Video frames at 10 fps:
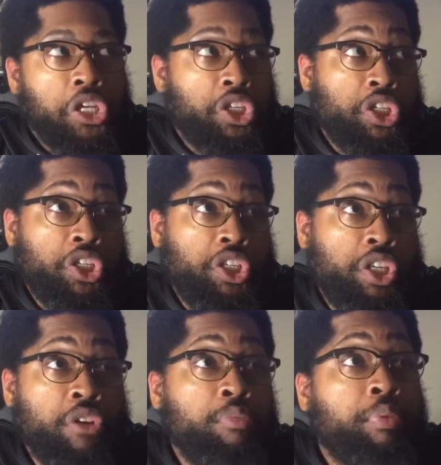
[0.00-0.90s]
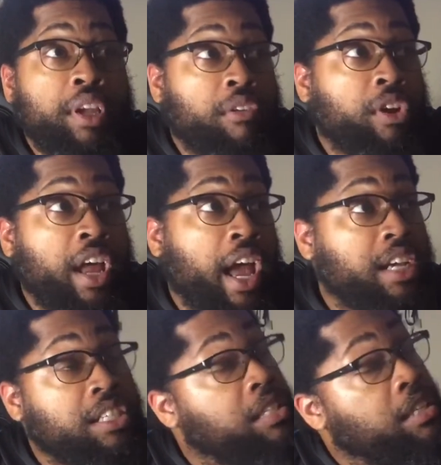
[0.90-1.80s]
stupid
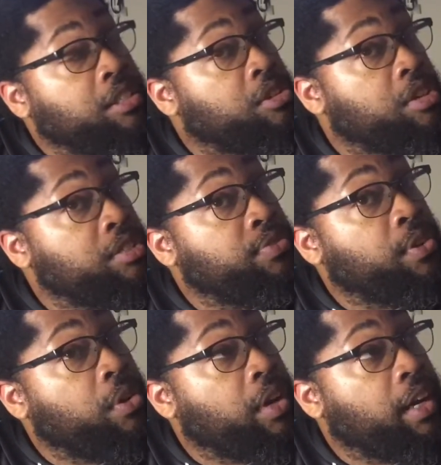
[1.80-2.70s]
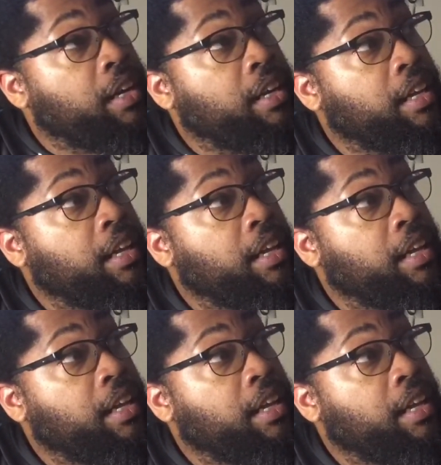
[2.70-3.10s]
reaction to George Floyd